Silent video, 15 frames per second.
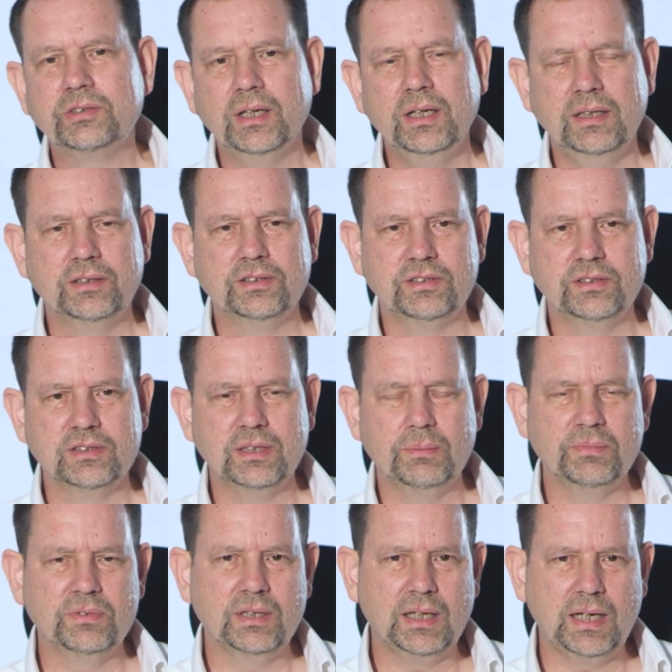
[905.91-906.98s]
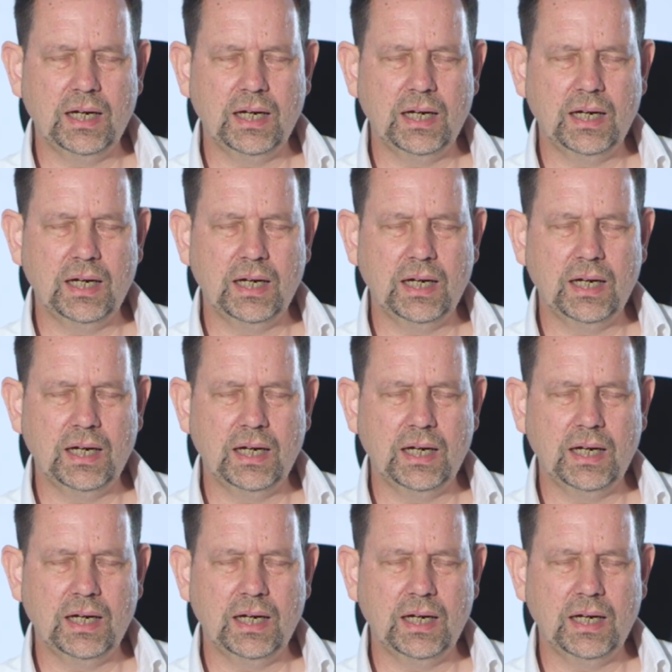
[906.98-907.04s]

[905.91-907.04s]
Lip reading: traits and some of the